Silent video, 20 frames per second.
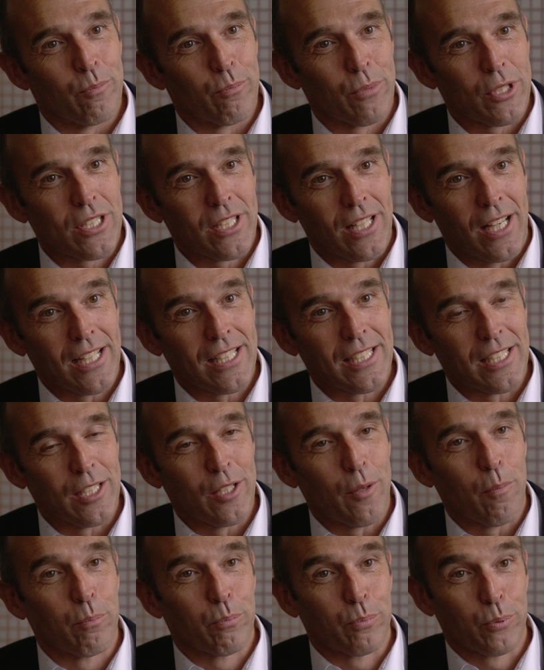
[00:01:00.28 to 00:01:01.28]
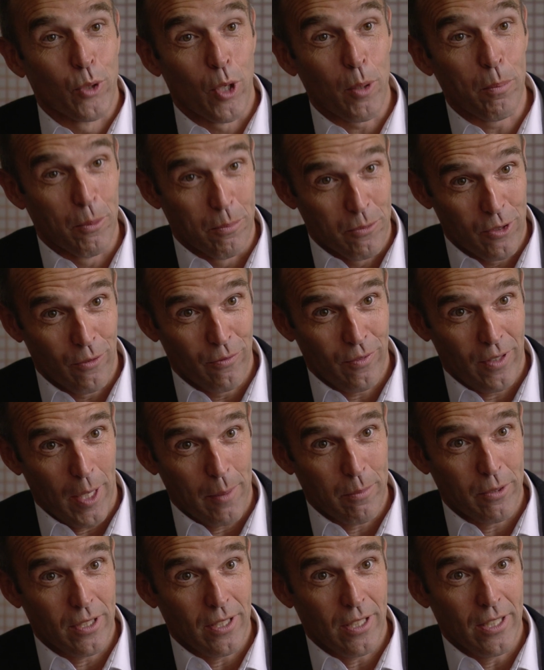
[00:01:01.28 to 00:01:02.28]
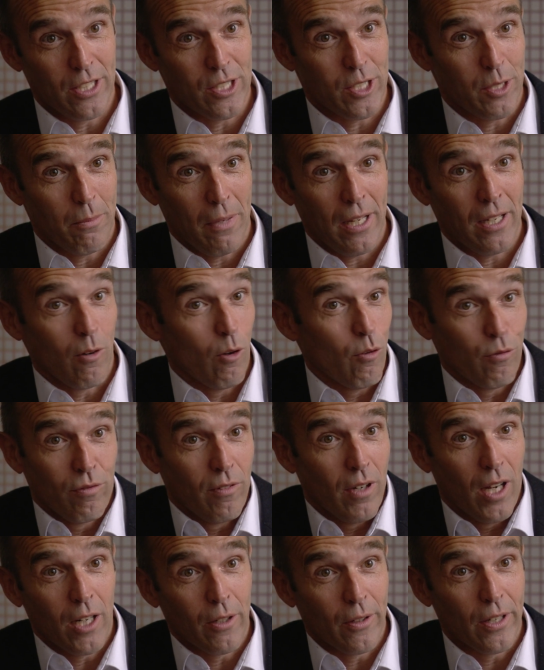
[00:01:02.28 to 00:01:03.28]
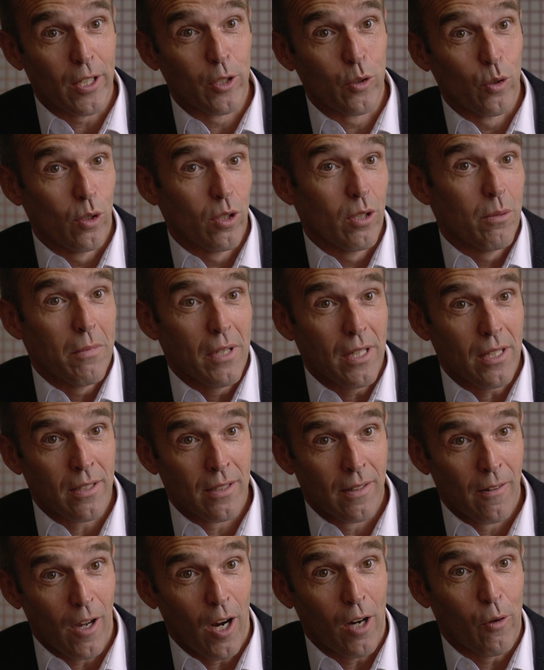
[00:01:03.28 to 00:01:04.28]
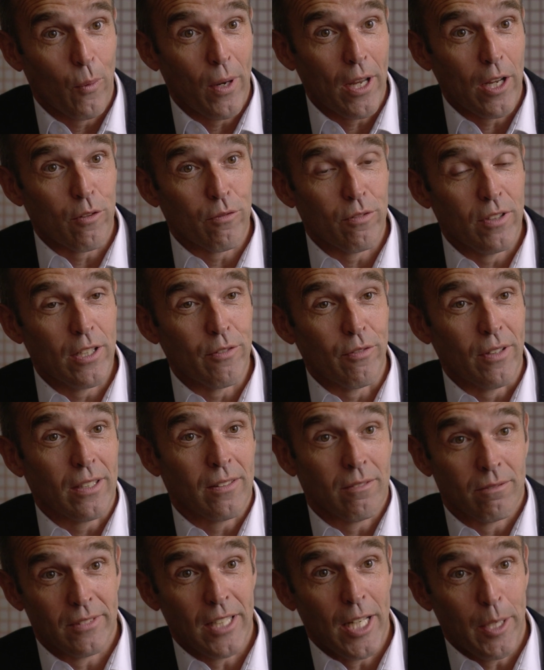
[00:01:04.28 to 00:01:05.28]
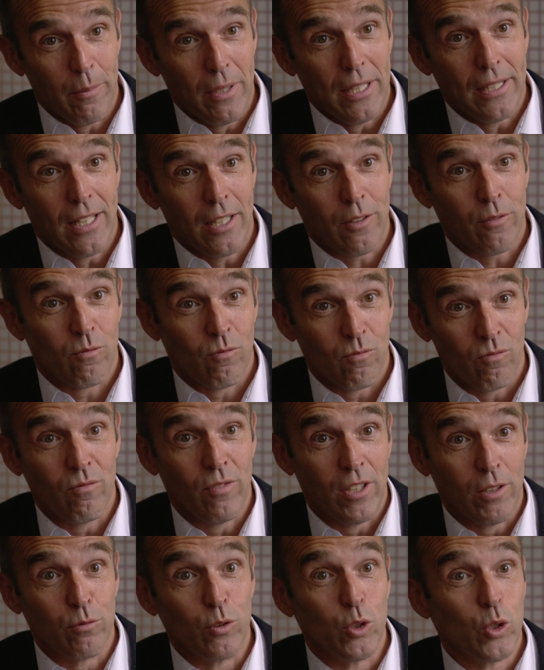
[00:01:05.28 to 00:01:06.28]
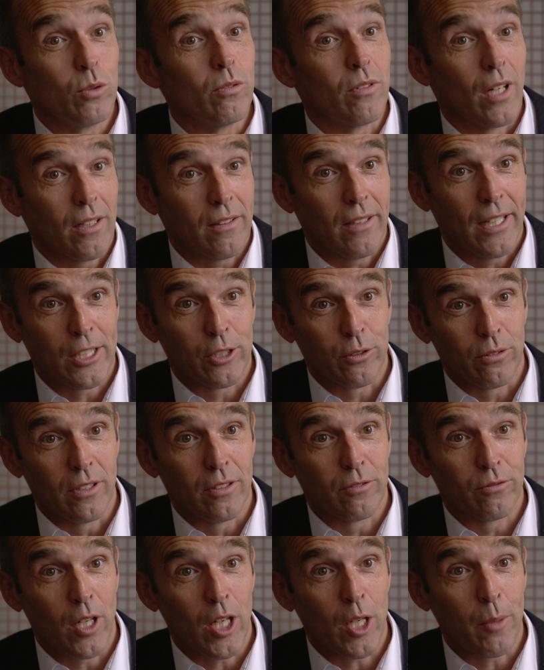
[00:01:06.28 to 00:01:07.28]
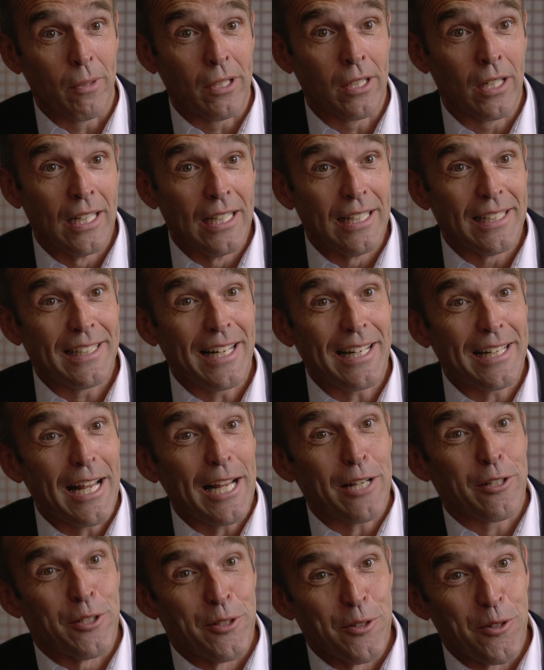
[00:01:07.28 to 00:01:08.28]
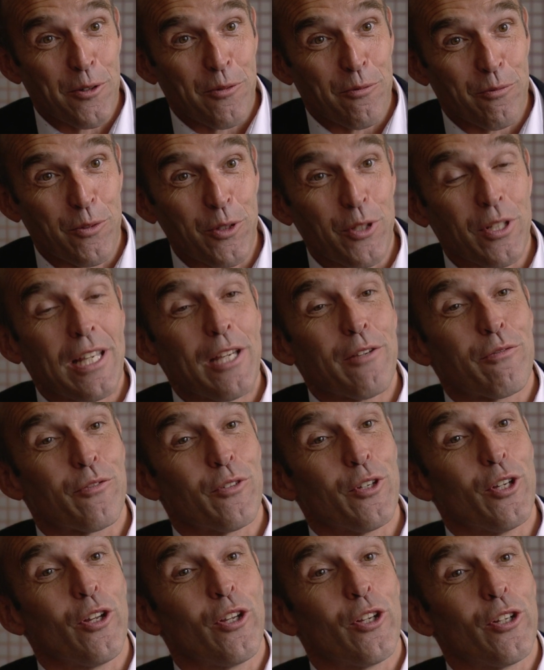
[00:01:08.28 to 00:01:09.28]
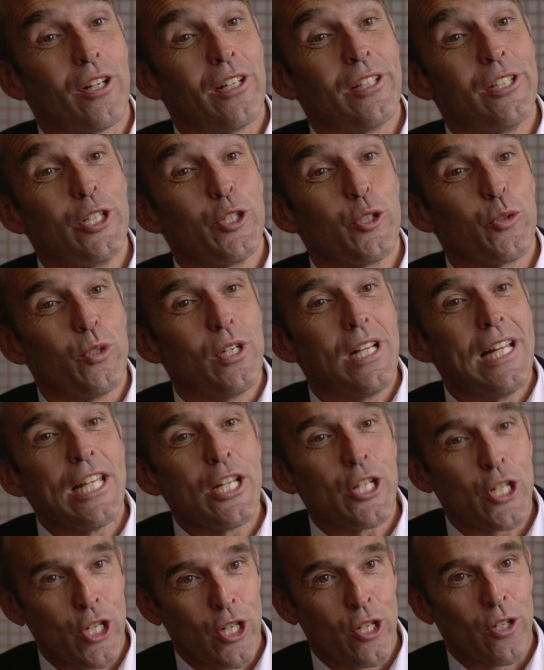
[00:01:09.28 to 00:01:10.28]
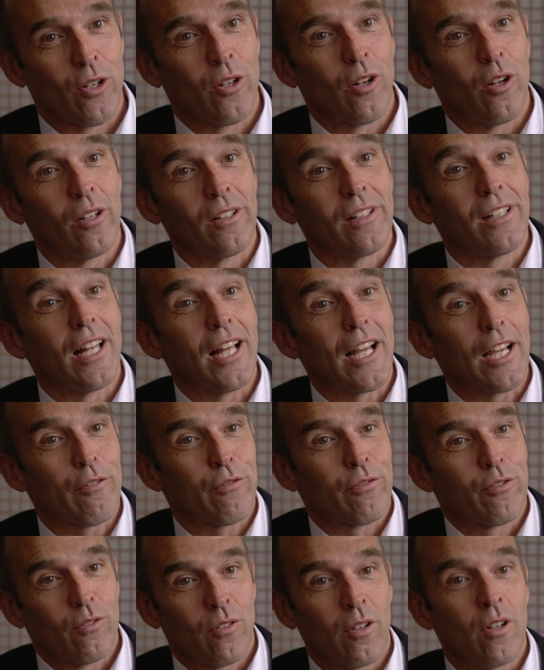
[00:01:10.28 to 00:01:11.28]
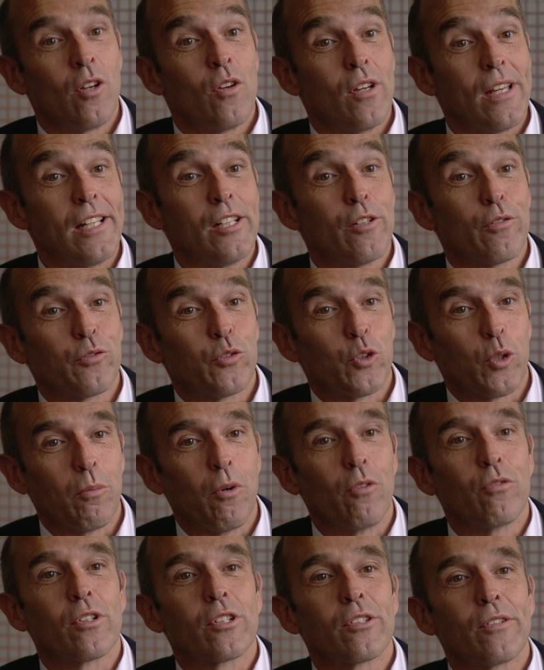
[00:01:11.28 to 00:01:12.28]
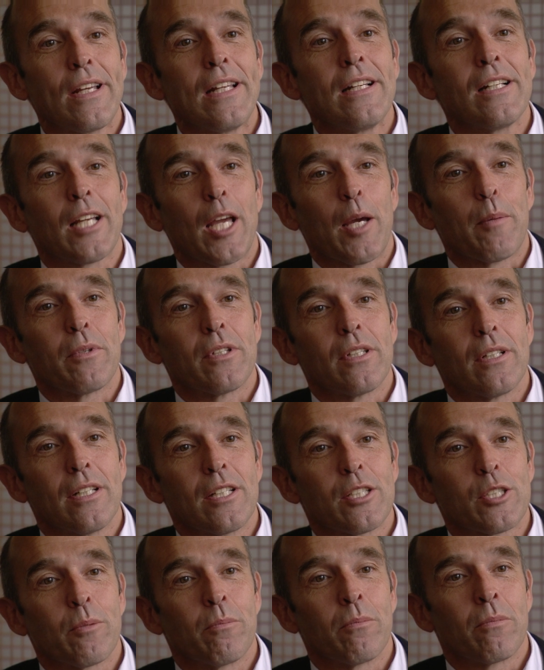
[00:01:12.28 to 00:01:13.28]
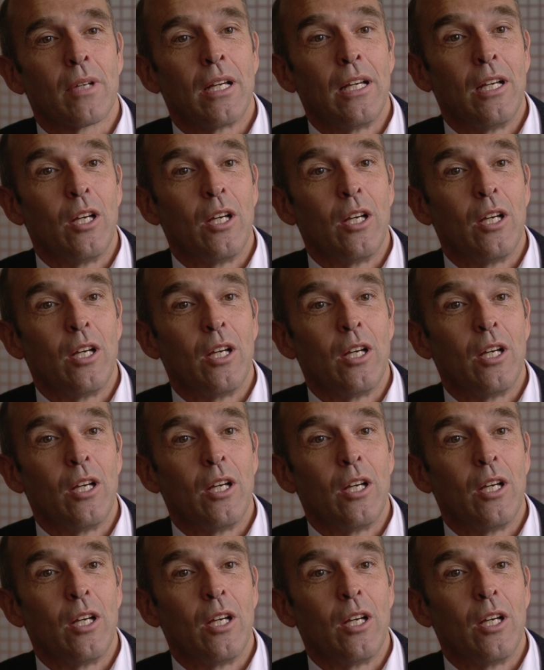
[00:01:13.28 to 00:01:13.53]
precisely the problems of capitalism and of our economy, our way of living, namely that we ruin our natural environment, that would give a new leash on life in the form of a green capitalism?